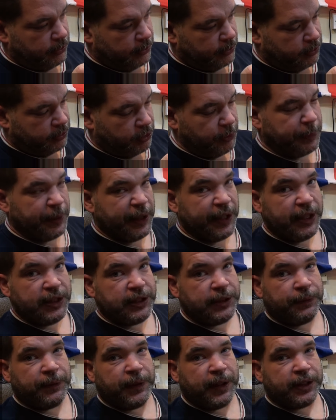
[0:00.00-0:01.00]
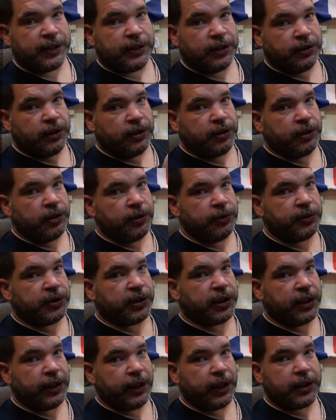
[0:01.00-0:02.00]
It should be an easy fix. It's just a loose
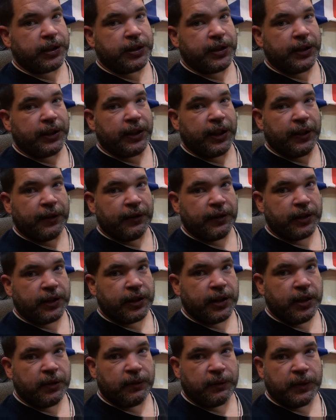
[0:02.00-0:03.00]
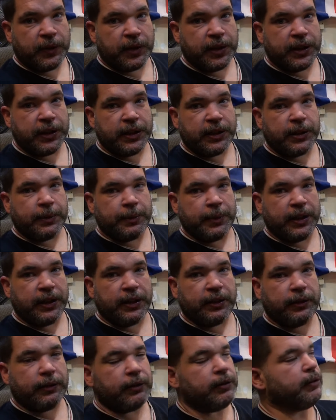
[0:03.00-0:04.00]
connection in there and I can't find it at the
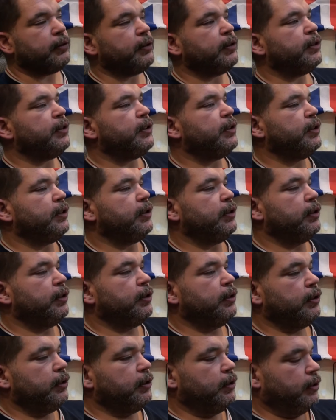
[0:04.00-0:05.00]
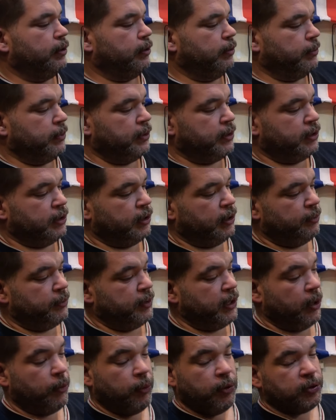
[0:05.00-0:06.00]
minute. But
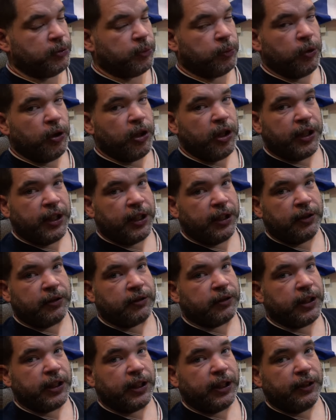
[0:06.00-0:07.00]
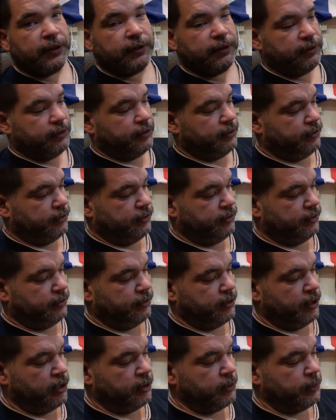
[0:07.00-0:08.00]
yeah, it was working great
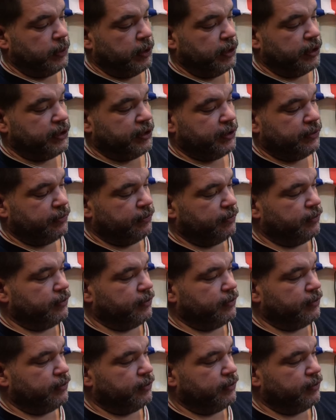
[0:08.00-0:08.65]
otherwise.